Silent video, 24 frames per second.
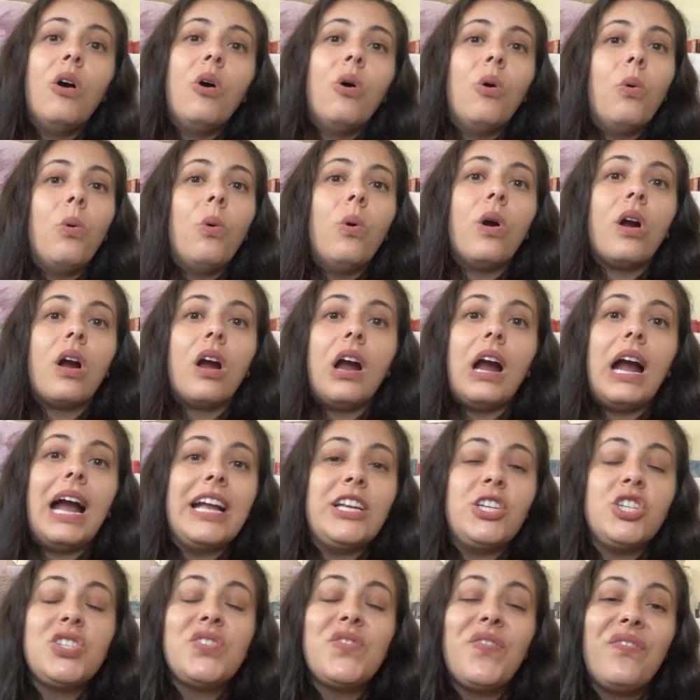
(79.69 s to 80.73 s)
or I
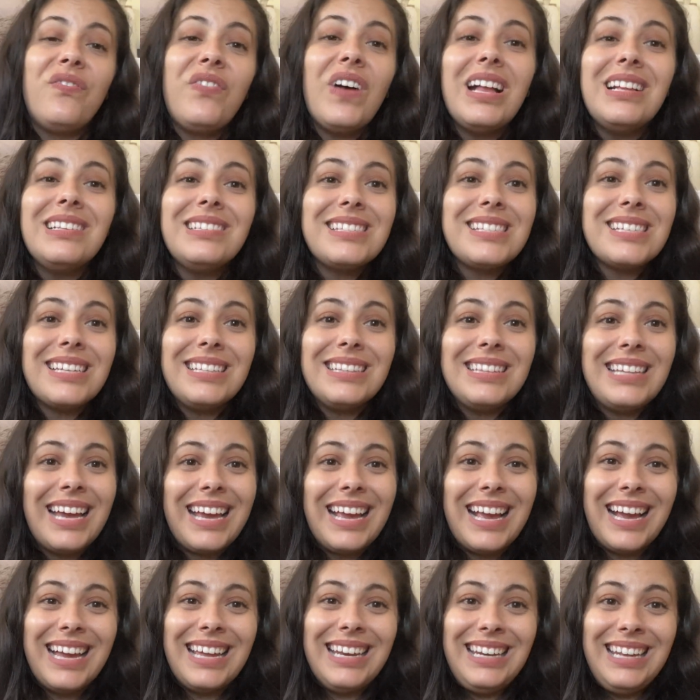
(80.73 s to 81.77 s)
just felt
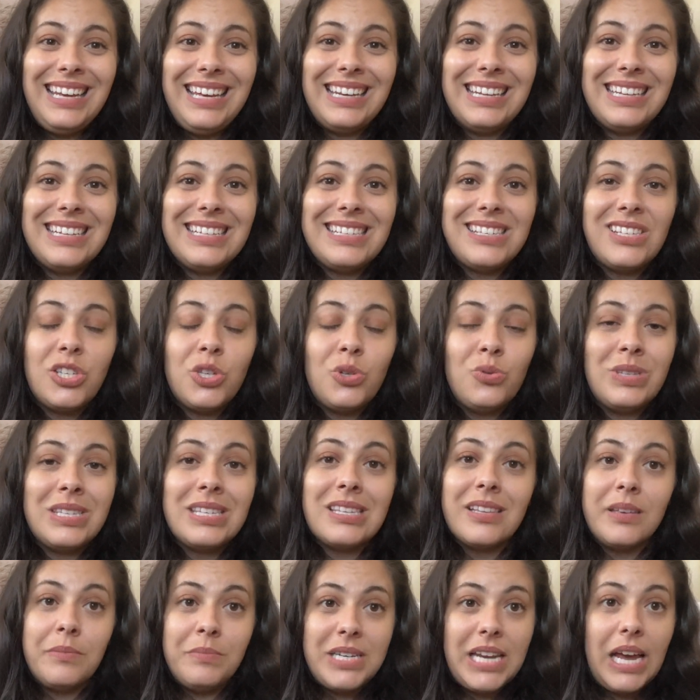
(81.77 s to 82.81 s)
like I needed to
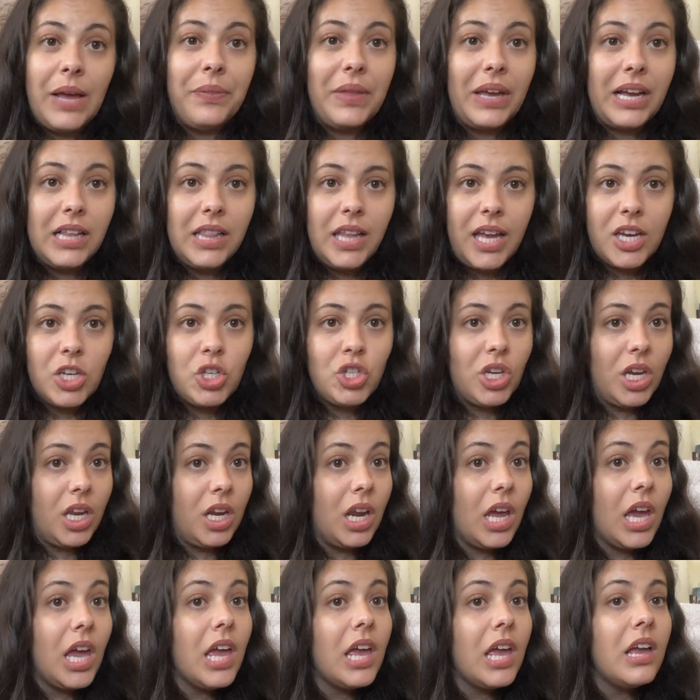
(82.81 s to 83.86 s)
slim down the collection.